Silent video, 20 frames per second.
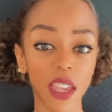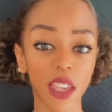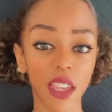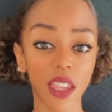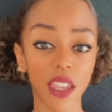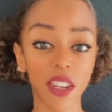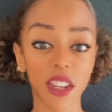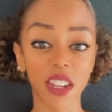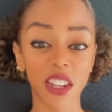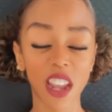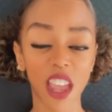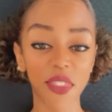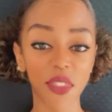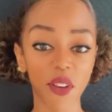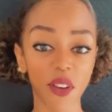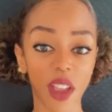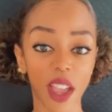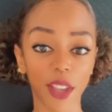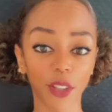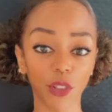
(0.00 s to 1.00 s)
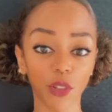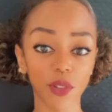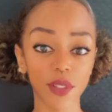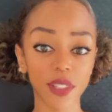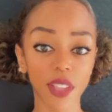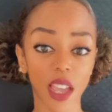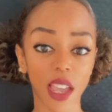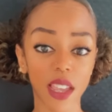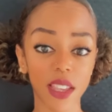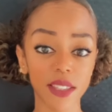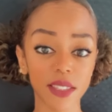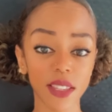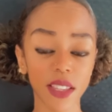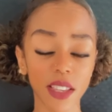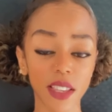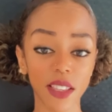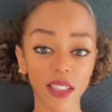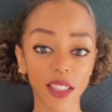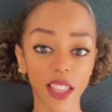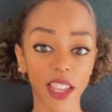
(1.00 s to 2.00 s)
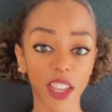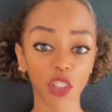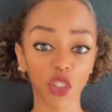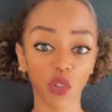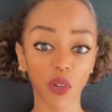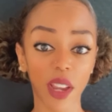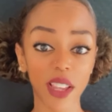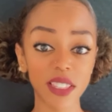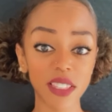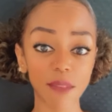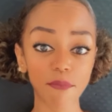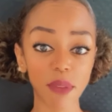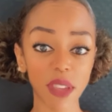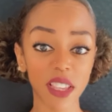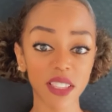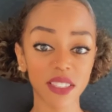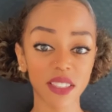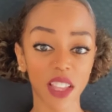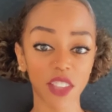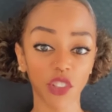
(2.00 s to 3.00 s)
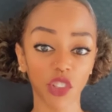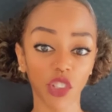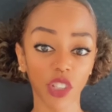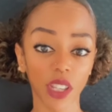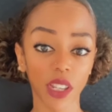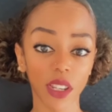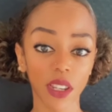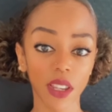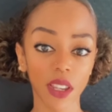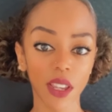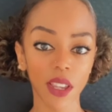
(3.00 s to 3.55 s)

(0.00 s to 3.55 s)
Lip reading: in another exercise, like a tricep extension,